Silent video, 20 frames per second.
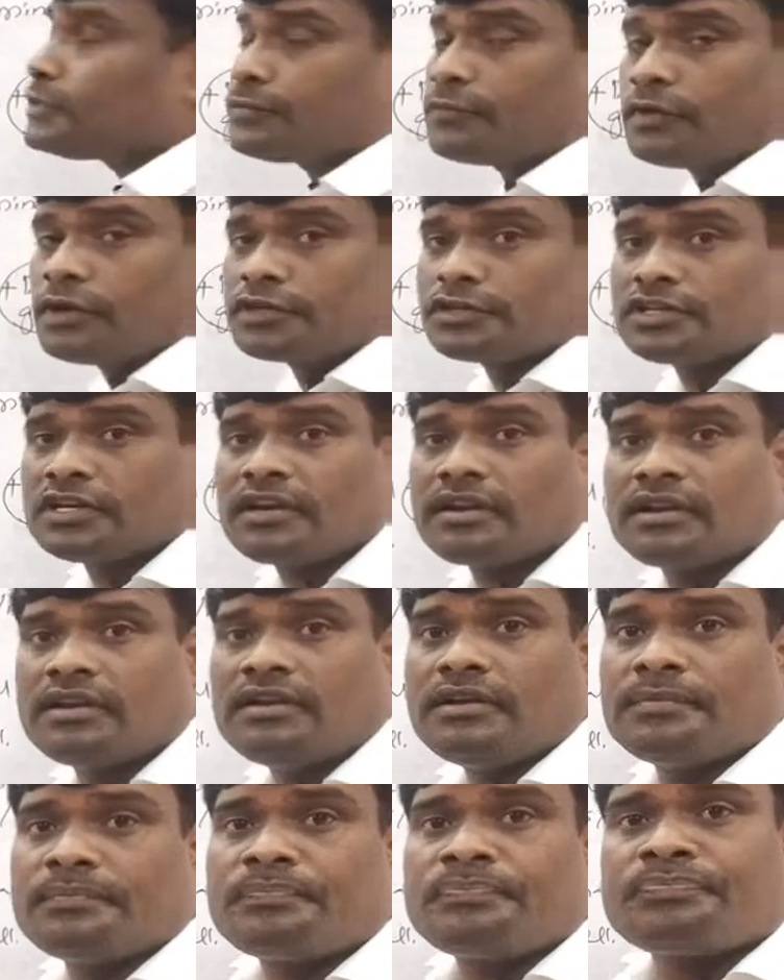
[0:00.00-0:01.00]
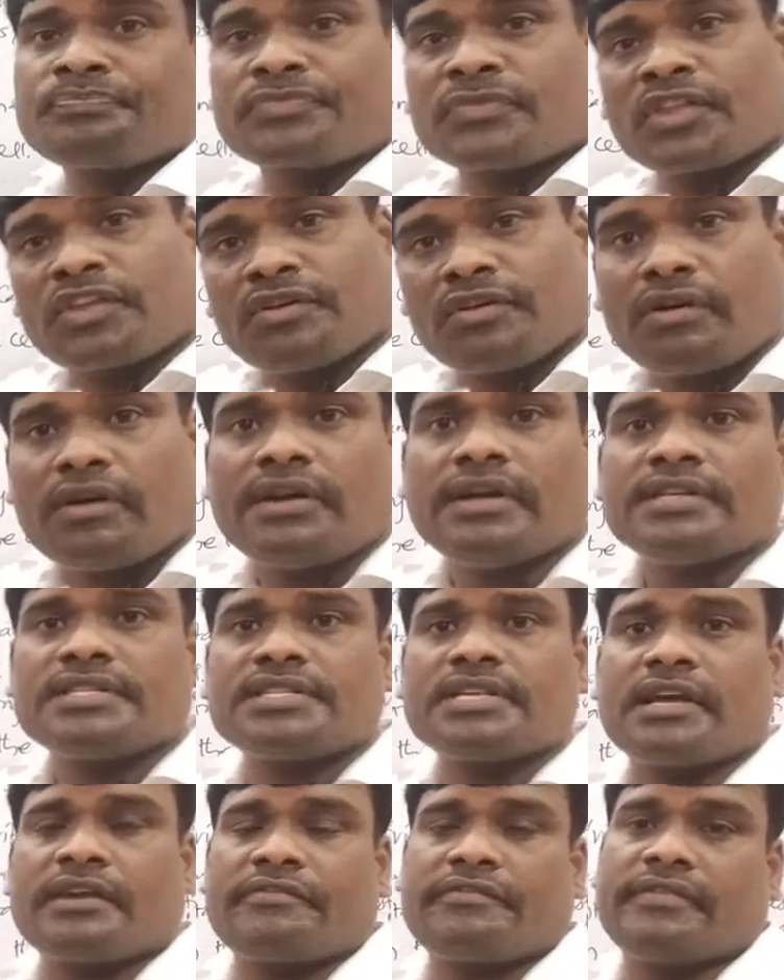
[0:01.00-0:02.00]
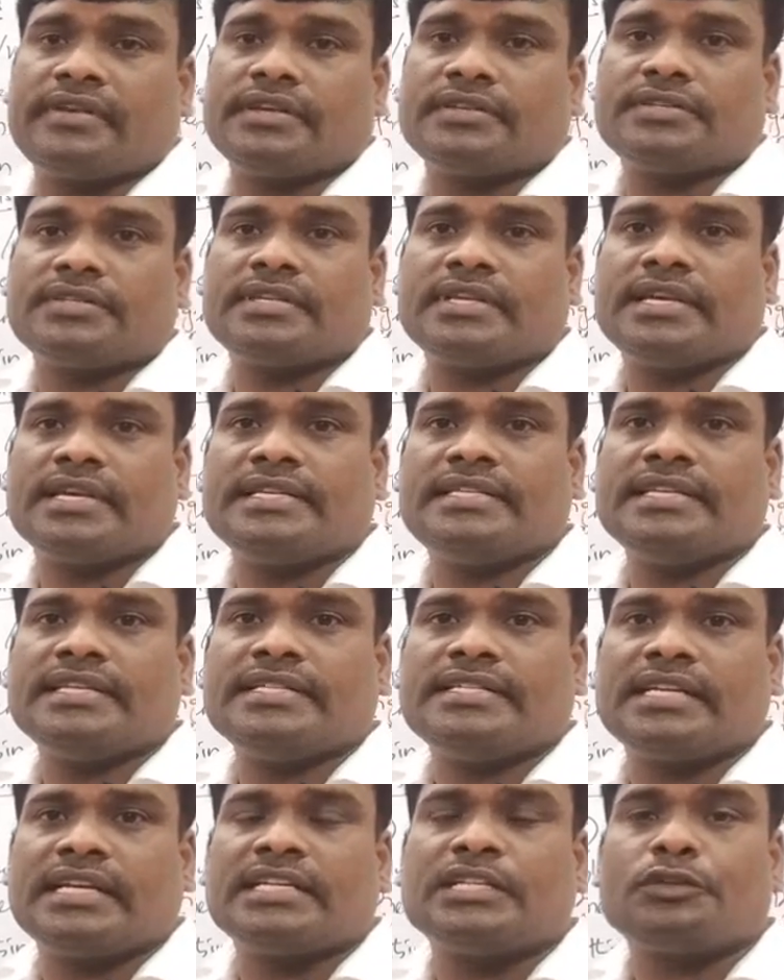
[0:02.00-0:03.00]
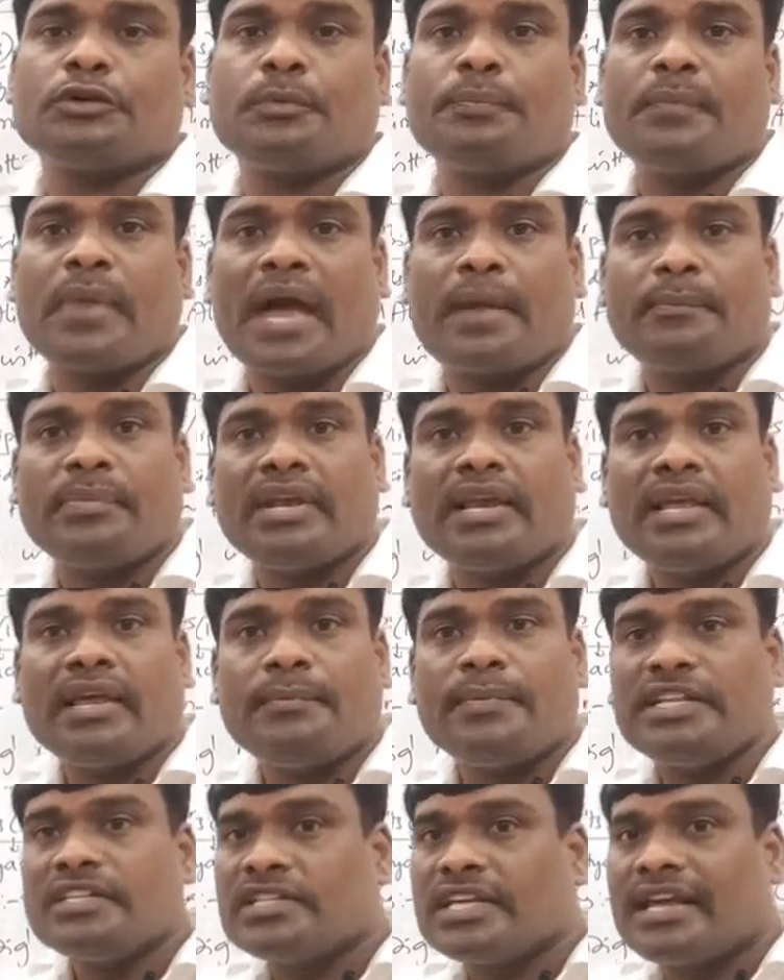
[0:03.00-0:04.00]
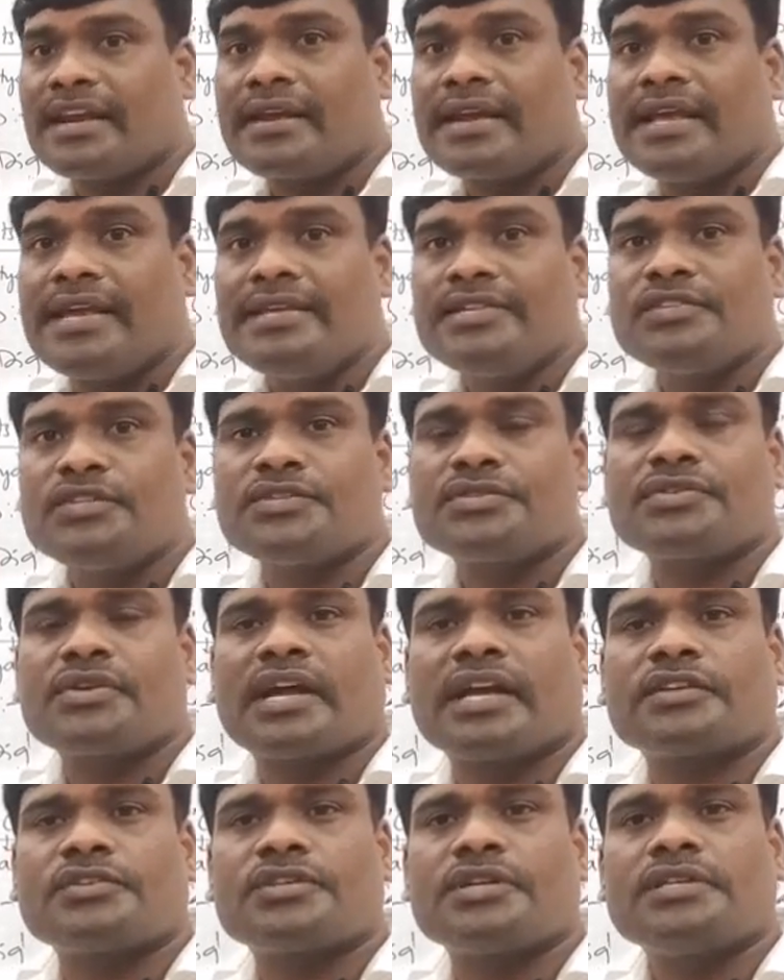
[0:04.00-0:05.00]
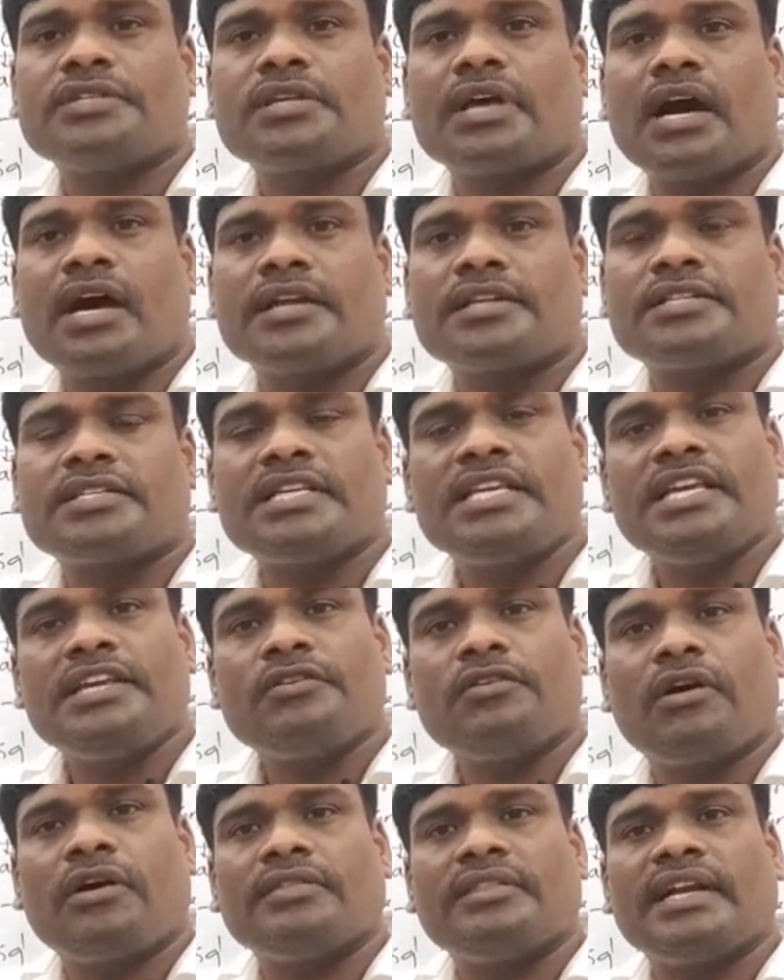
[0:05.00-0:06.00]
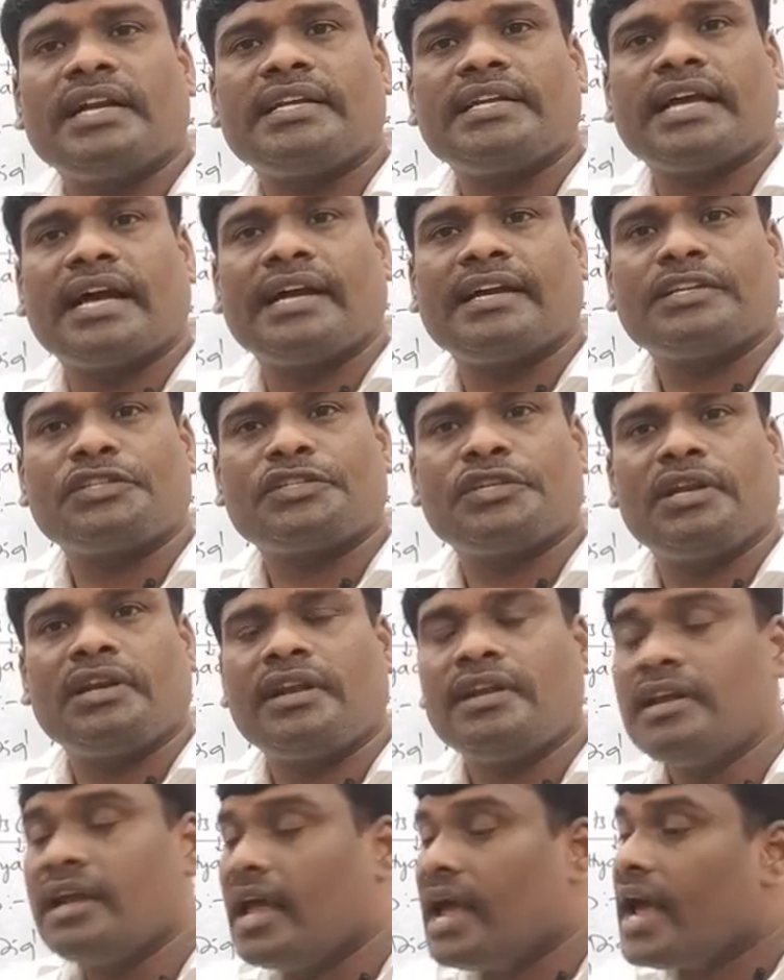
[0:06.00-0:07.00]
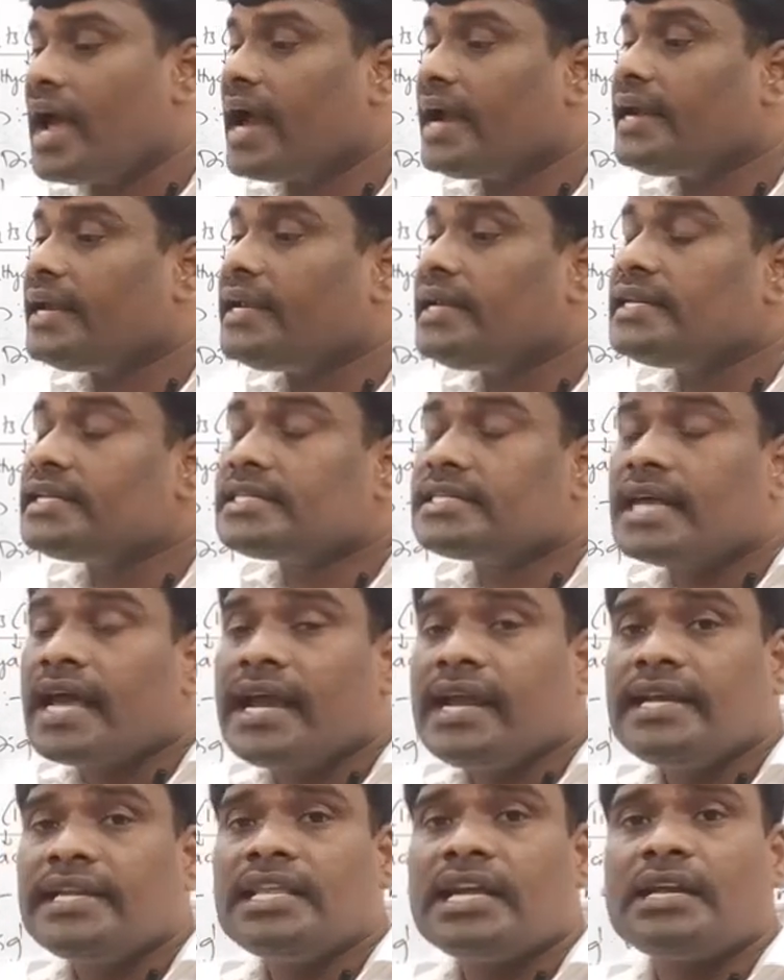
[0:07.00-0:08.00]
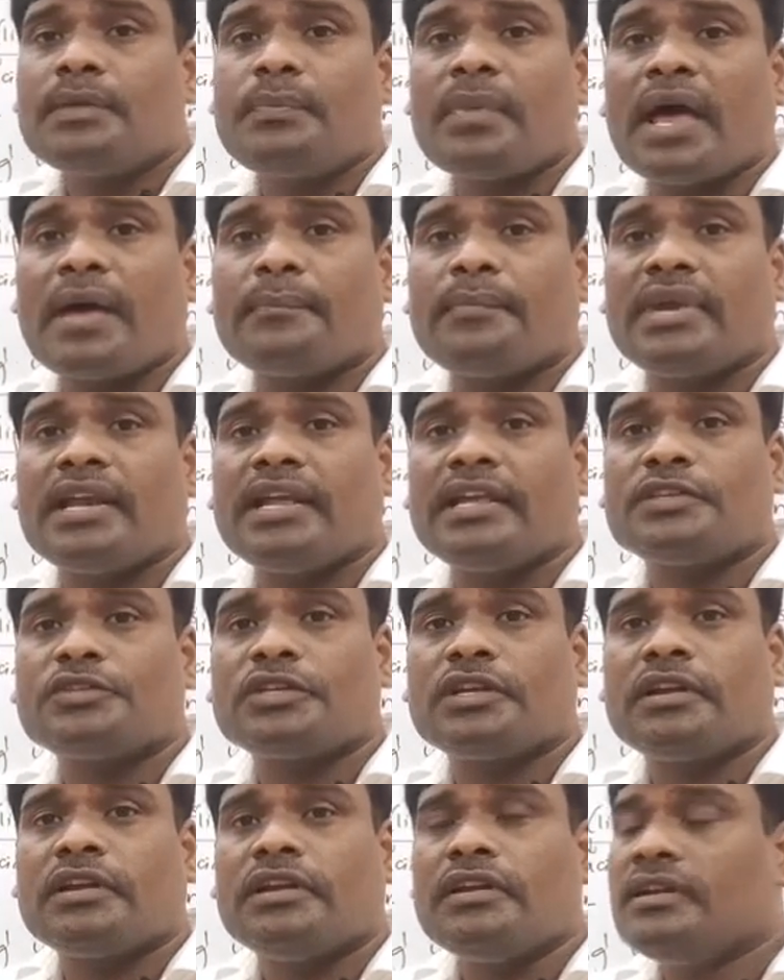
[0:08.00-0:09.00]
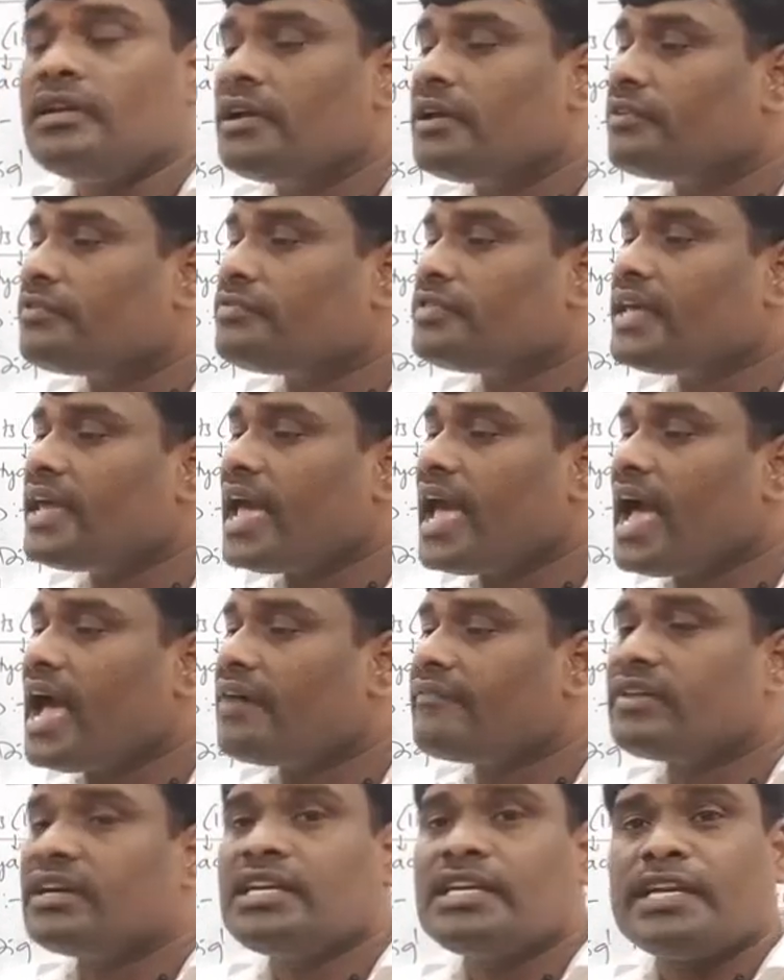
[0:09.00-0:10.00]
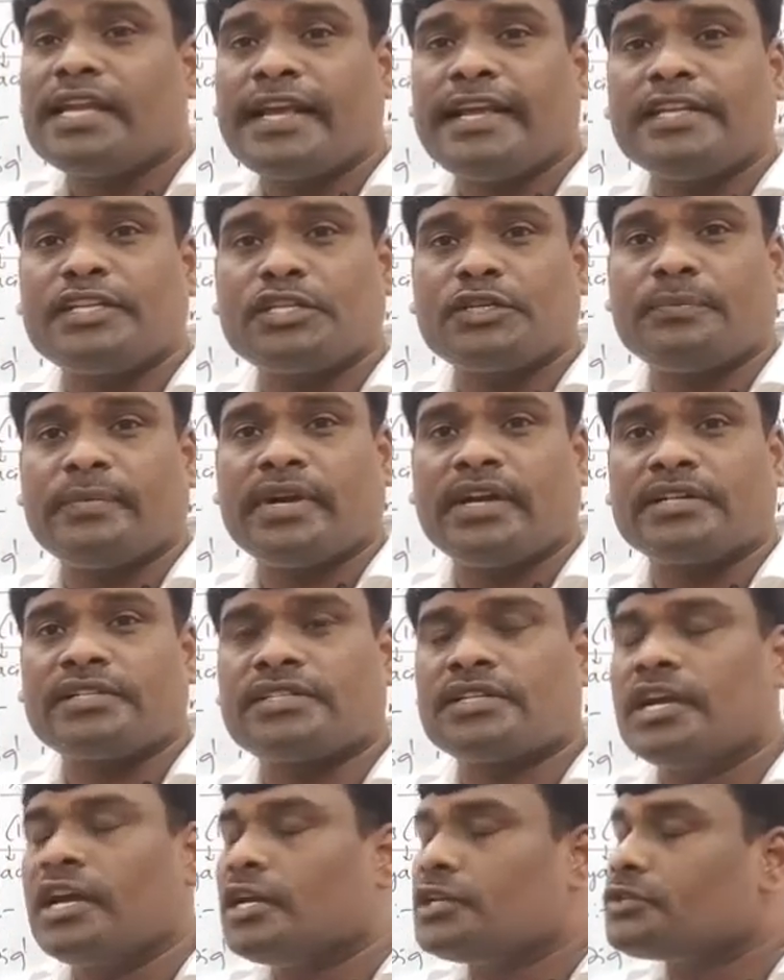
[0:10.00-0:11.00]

what, children? On its surface, isn't it? So papillae means a raised structures are seen on the tongue, children, and inside that papillae, children, they have a taste buds.